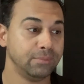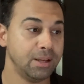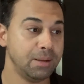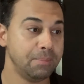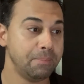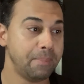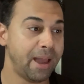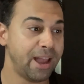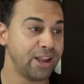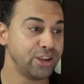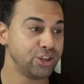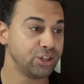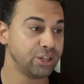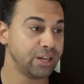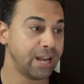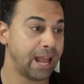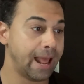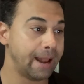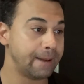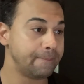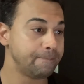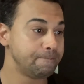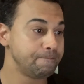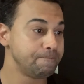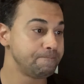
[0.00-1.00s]
Imagine that.
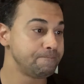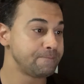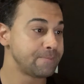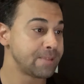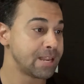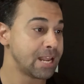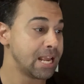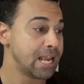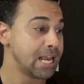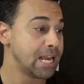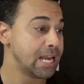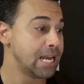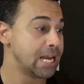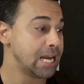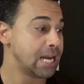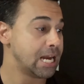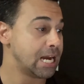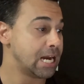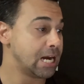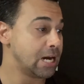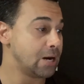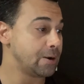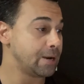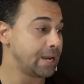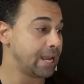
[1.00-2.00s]

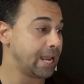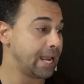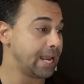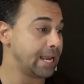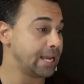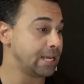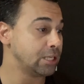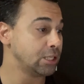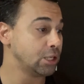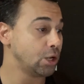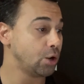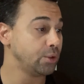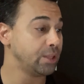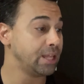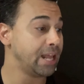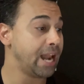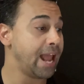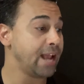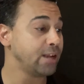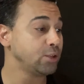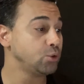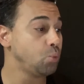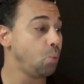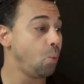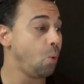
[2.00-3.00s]
Okay, so the
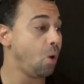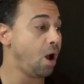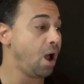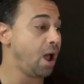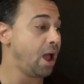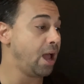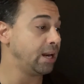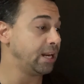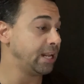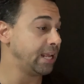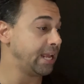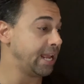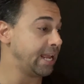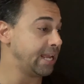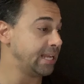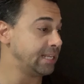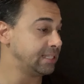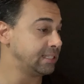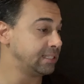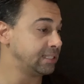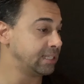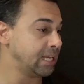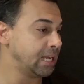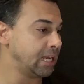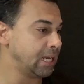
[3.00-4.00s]
next one,
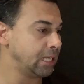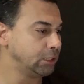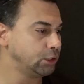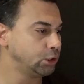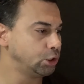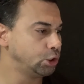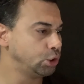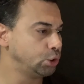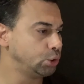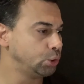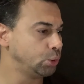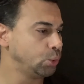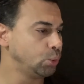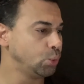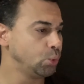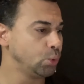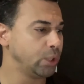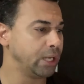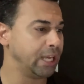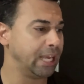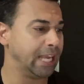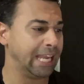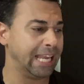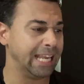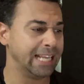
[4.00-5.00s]
it's a
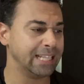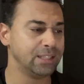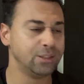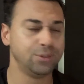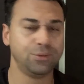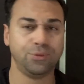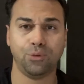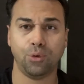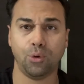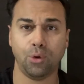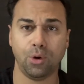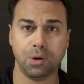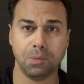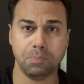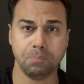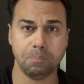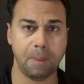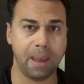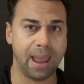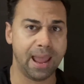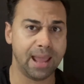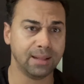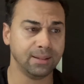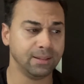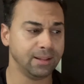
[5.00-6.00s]
toolkit for
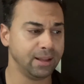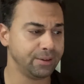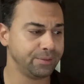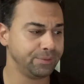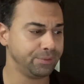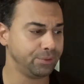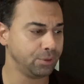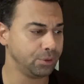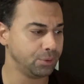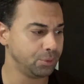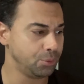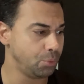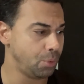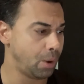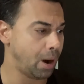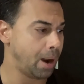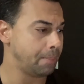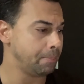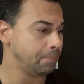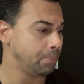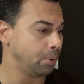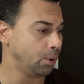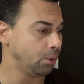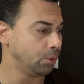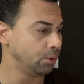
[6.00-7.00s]
men, like for
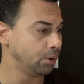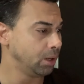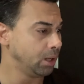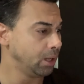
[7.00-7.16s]
Rumble.